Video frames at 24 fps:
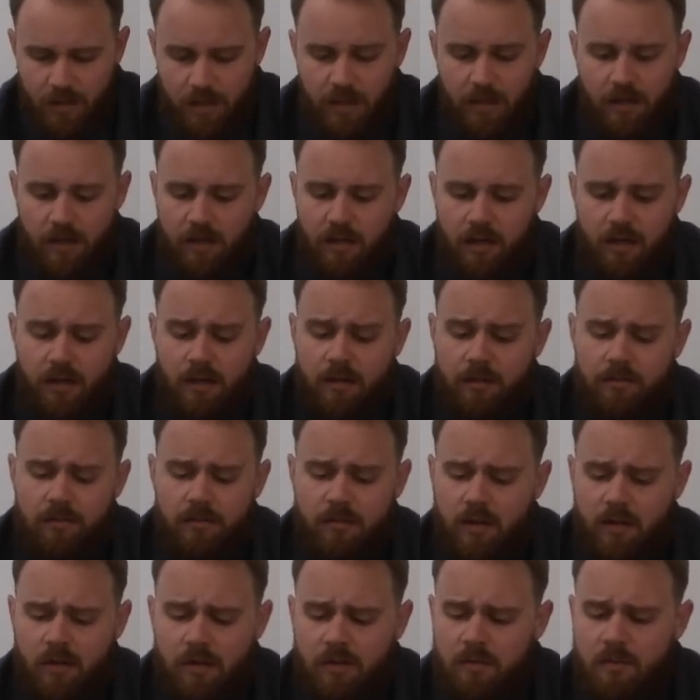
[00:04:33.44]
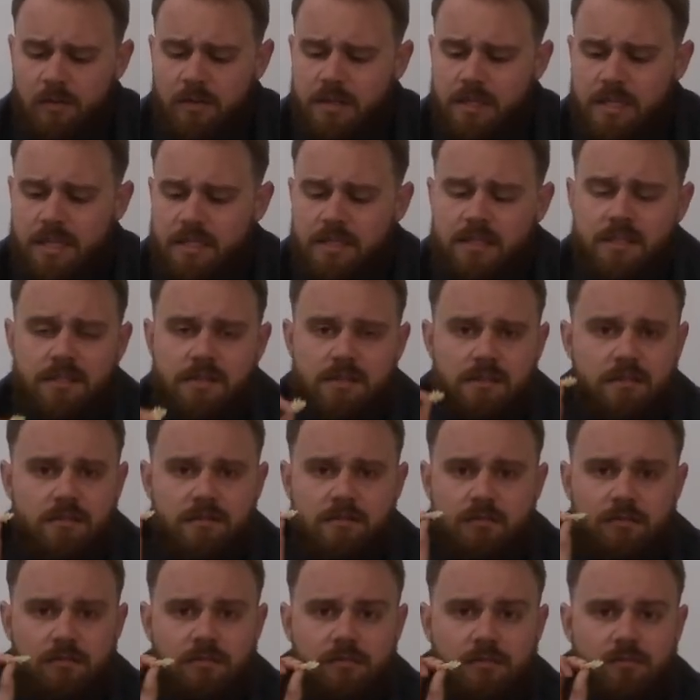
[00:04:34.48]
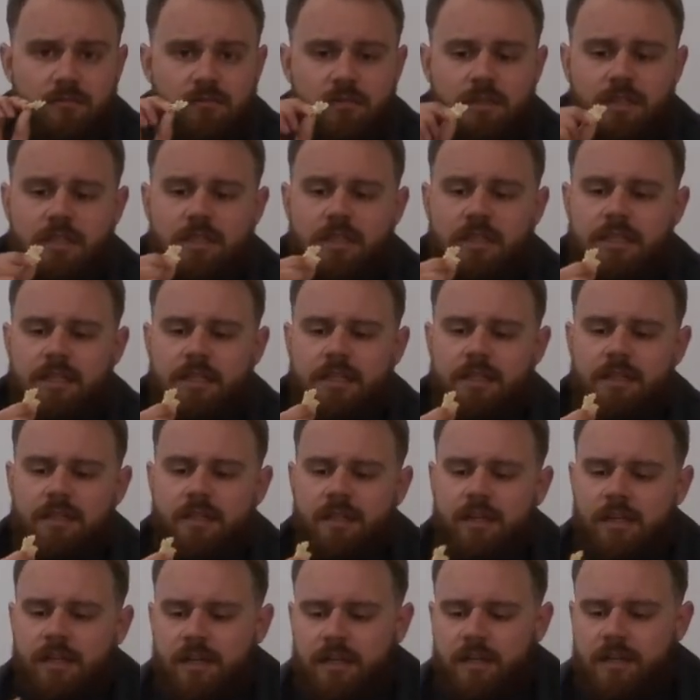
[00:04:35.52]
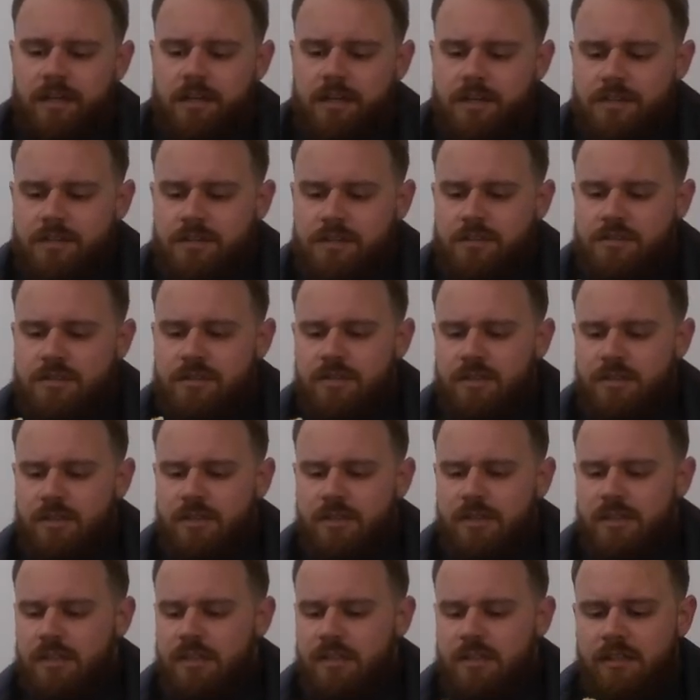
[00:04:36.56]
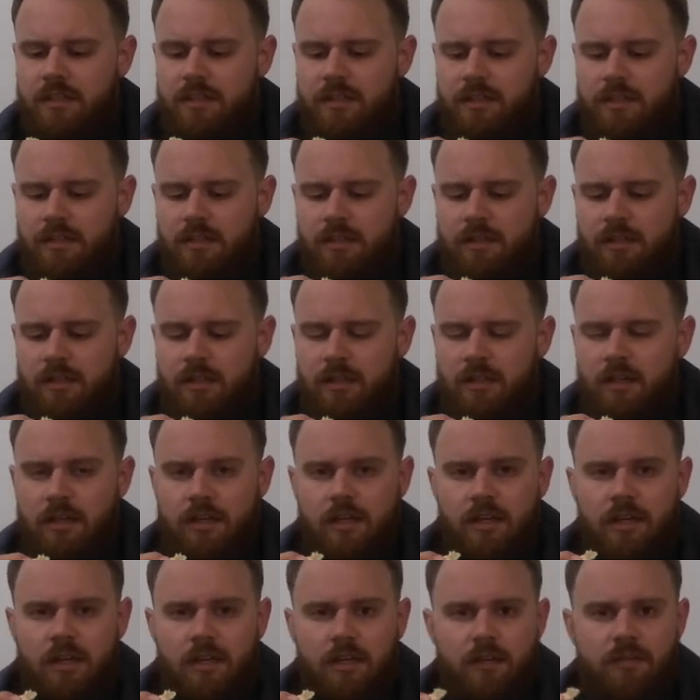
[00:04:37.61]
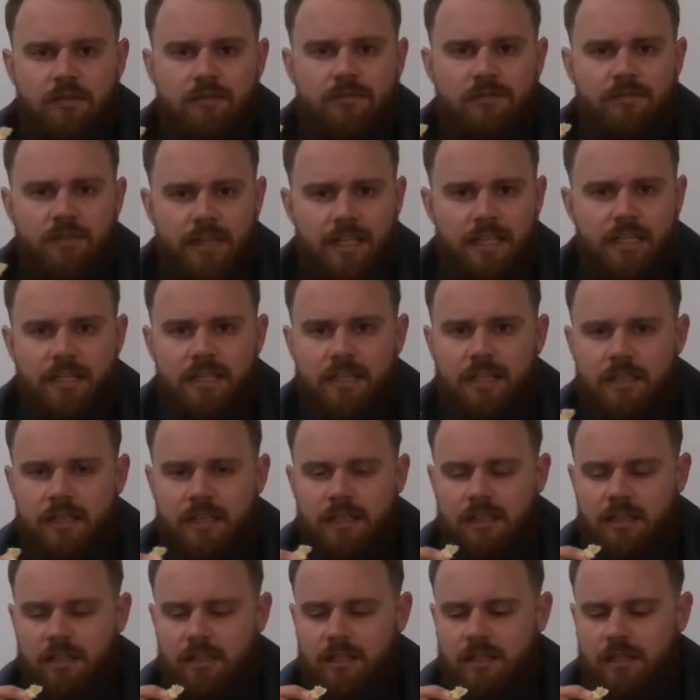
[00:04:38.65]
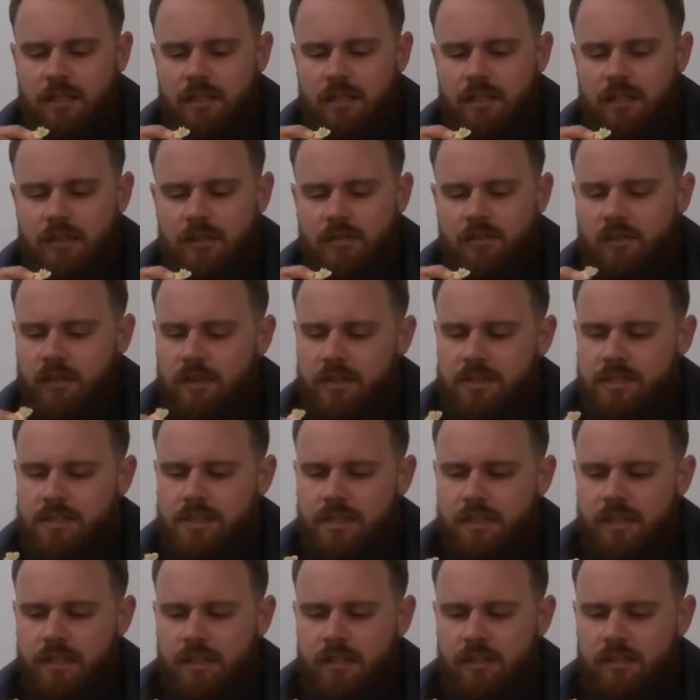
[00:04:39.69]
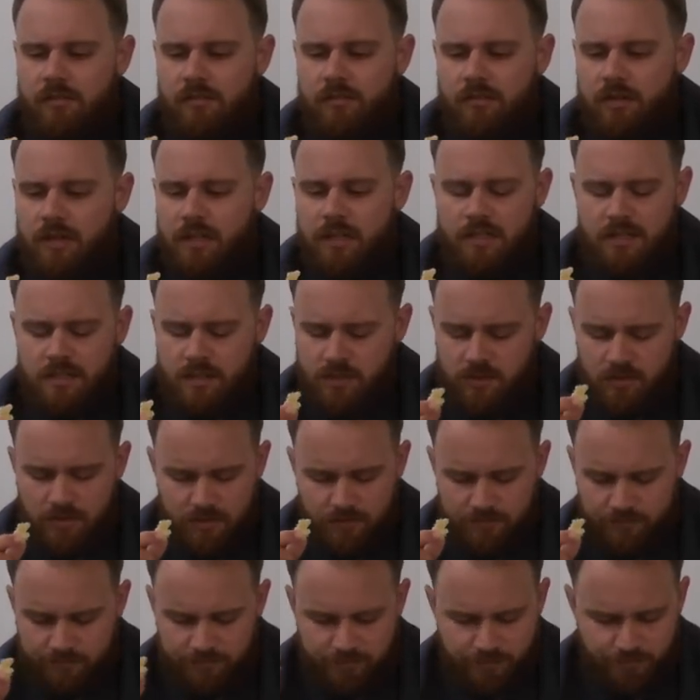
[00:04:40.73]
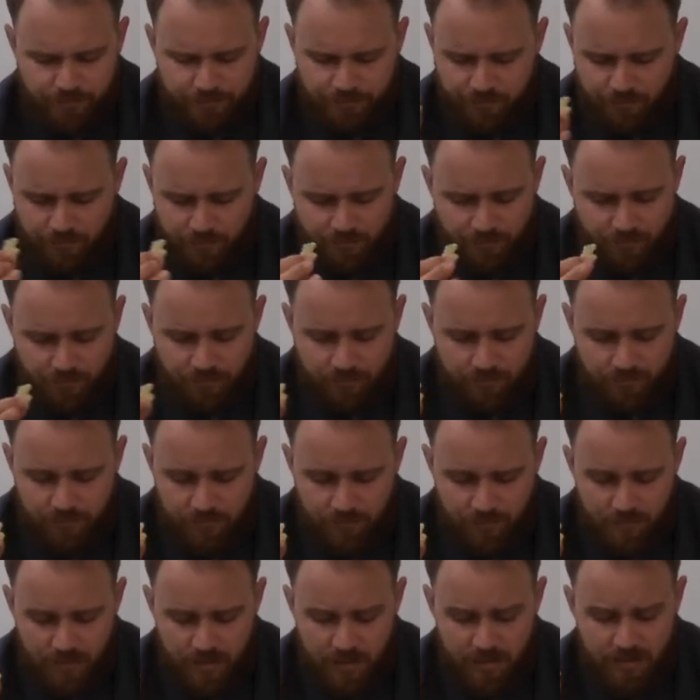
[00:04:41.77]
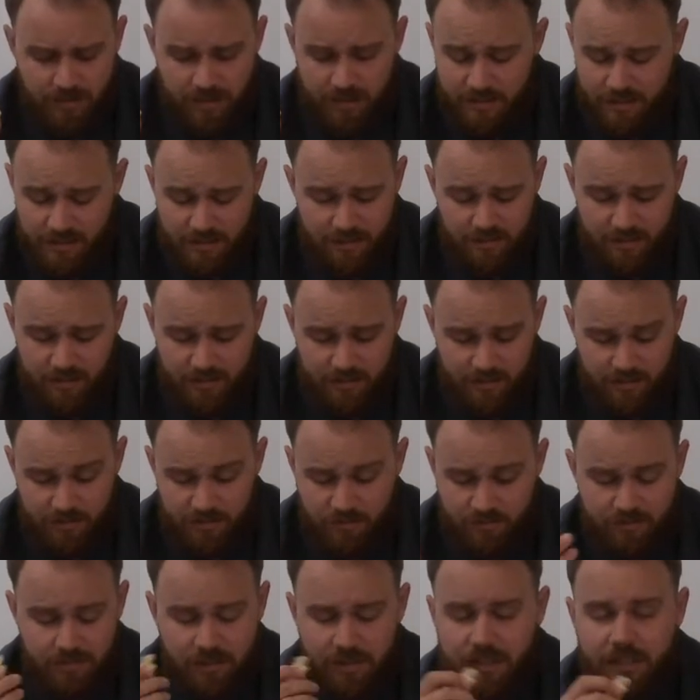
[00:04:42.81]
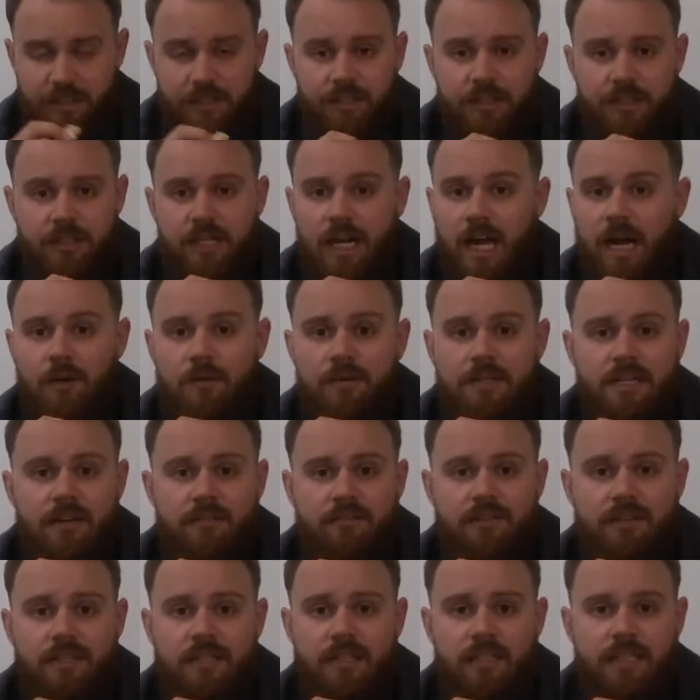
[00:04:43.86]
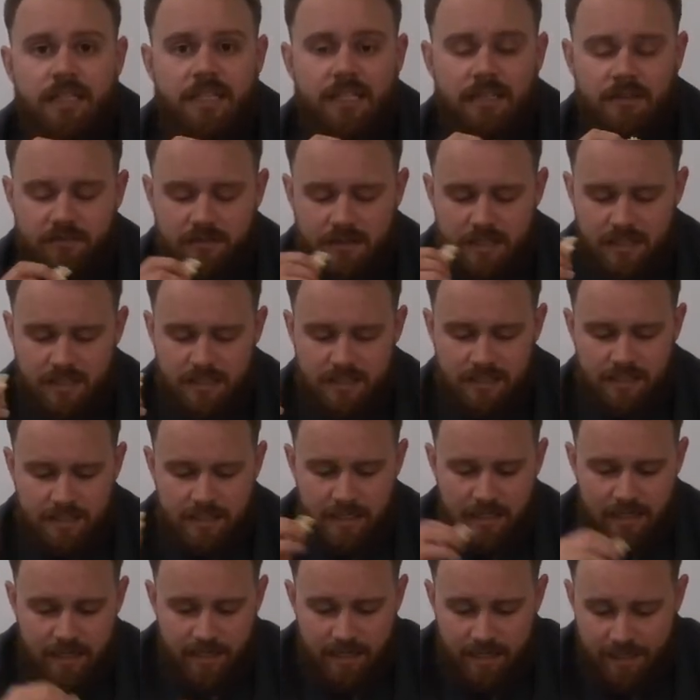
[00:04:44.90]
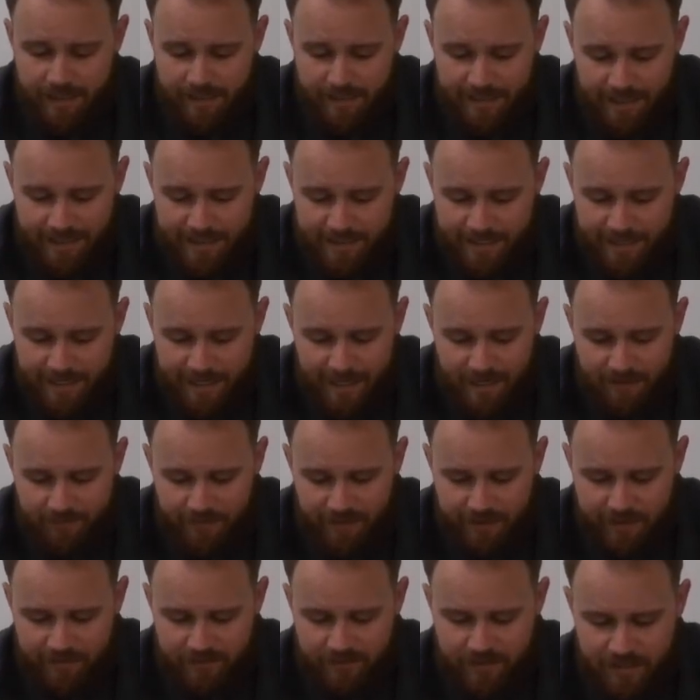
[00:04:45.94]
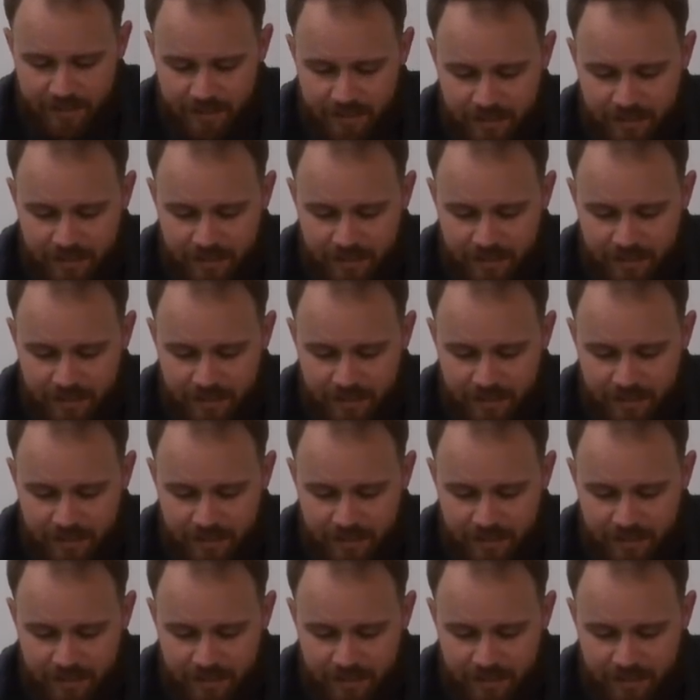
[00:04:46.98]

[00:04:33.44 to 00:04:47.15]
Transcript: along with this really just good flaky crunchy crust. This is really good. I would definitely give this an 8.5 out of 10.